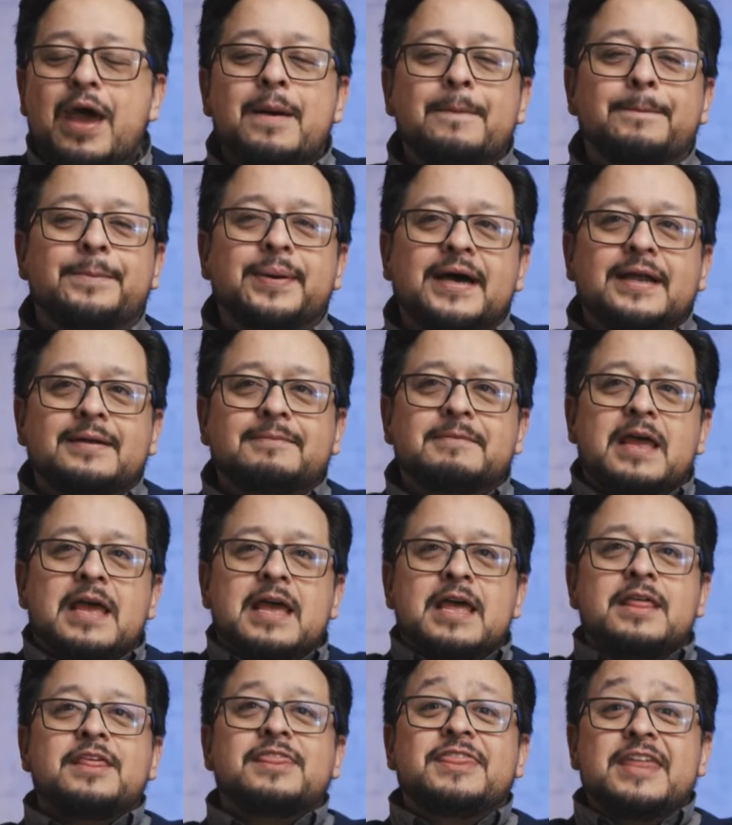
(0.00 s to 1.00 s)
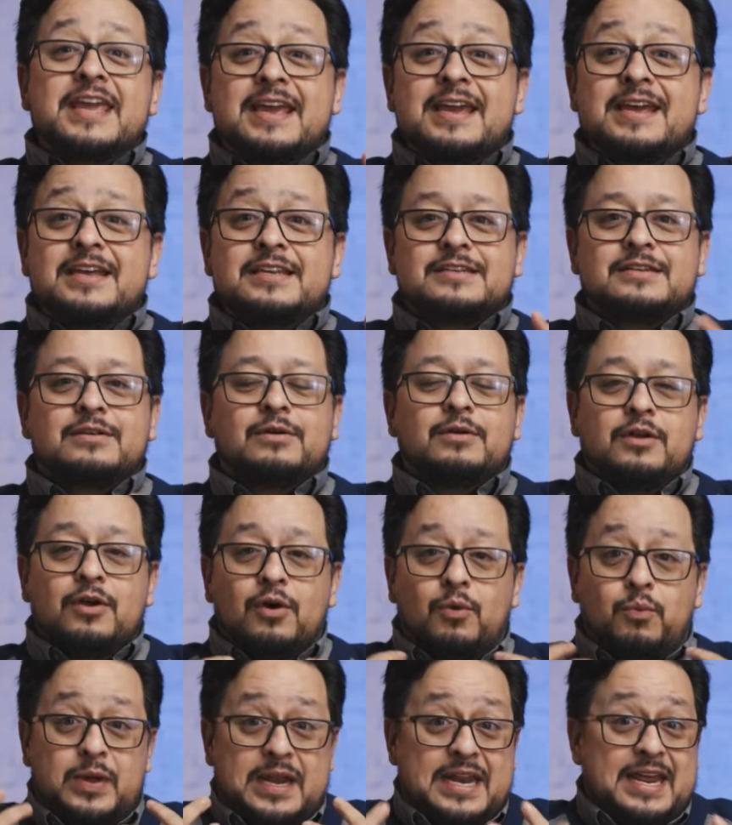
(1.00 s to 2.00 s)
But the thing is, you know,
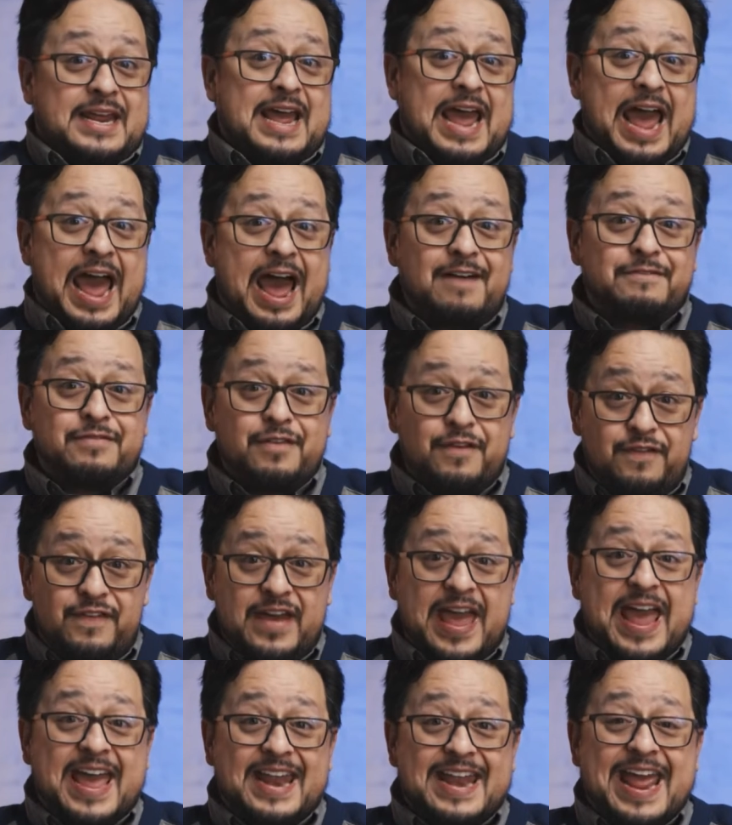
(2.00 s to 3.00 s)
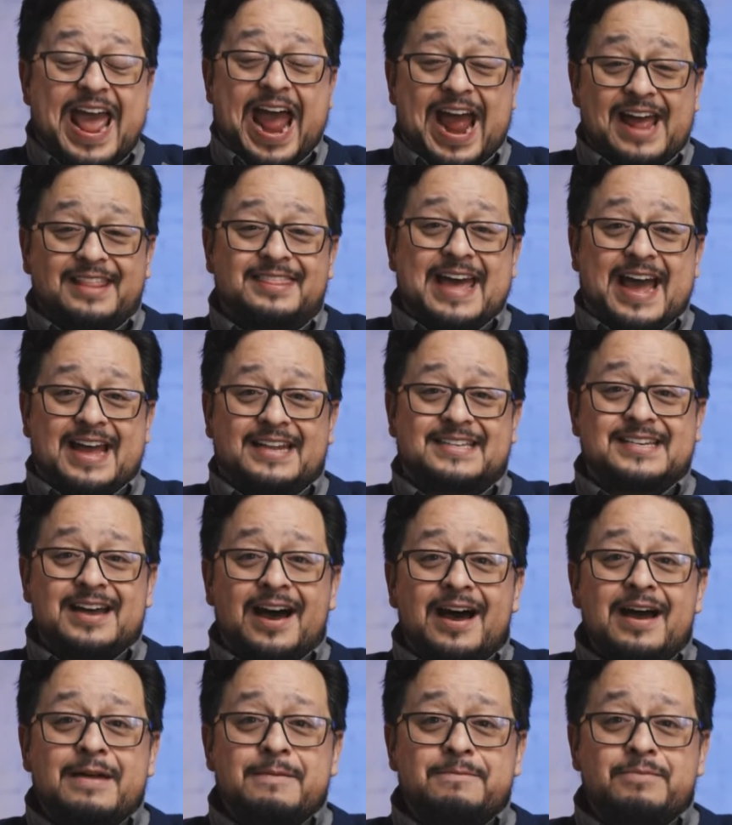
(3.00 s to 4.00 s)
we didn't have a van at that
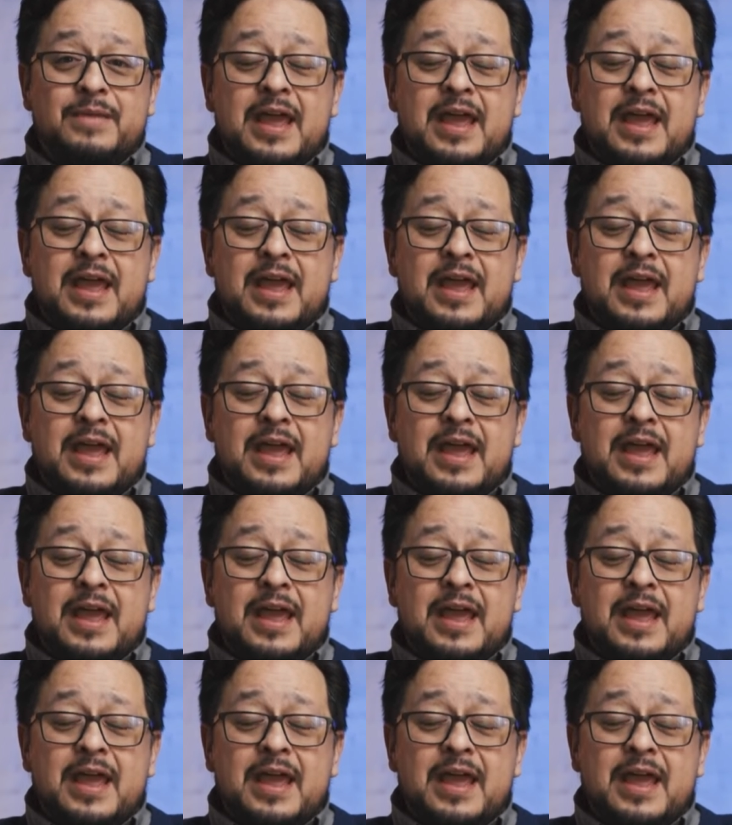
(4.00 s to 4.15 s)
time.